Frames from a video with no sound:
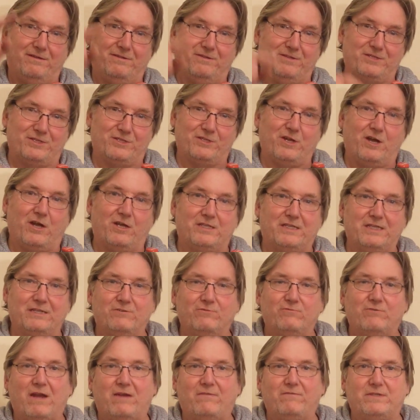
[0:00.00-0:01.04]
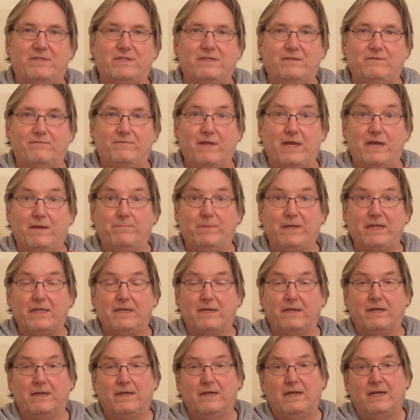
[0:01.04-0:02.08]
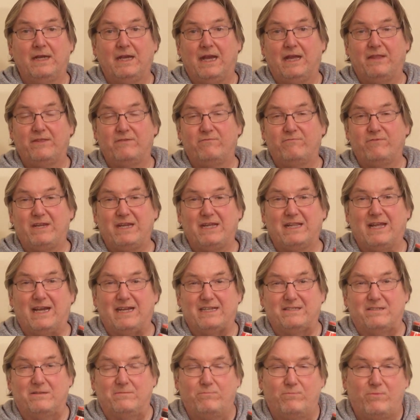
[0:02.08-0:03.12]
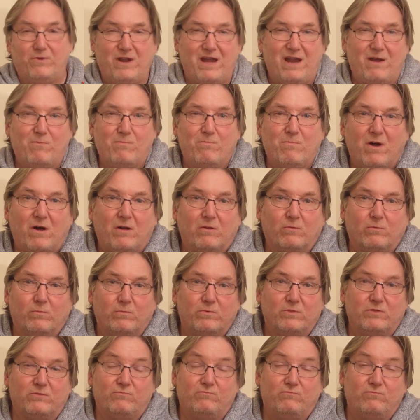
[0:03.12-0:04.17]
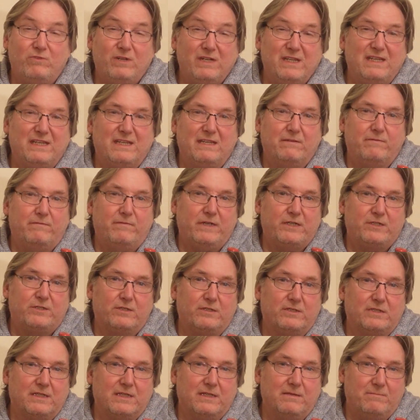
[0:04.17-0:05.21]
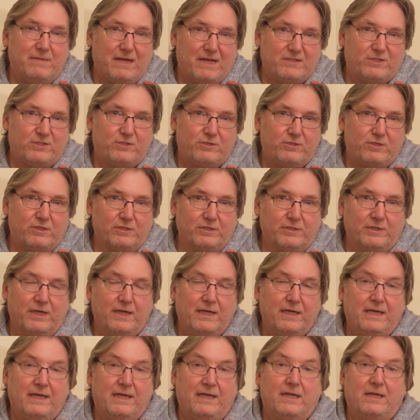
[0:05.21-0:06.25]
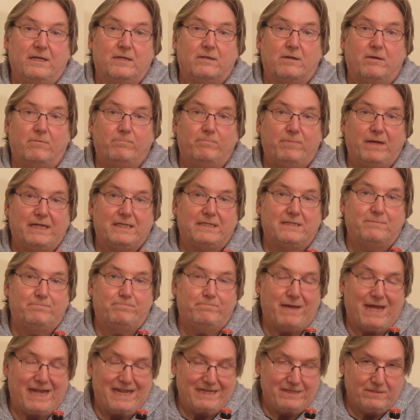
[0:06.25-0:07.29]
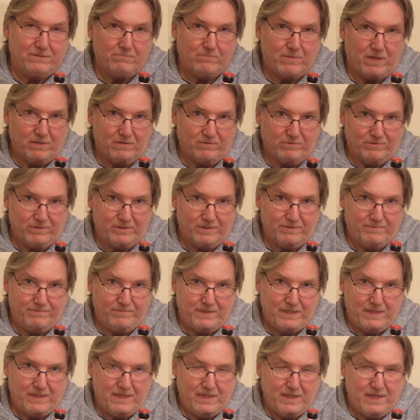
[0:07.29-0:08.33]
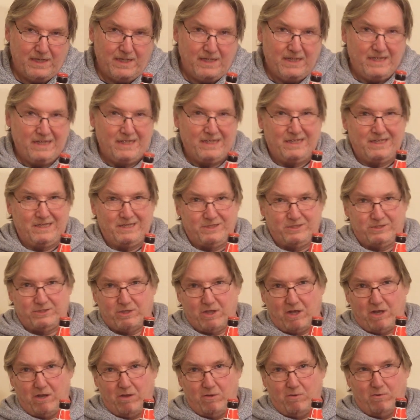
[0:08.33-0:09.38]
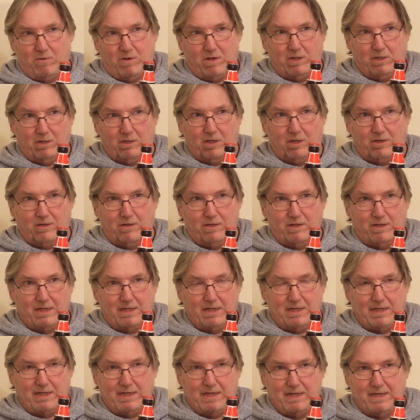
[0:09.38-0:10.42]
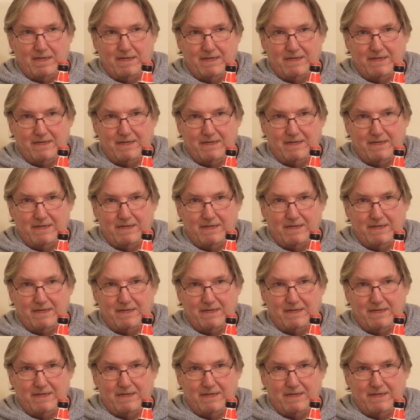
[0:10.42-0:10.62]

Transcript: the starting gravity of their beer, and they realised that brown malt was really inefficient in the mash tun compared to pale malt. So a lot of the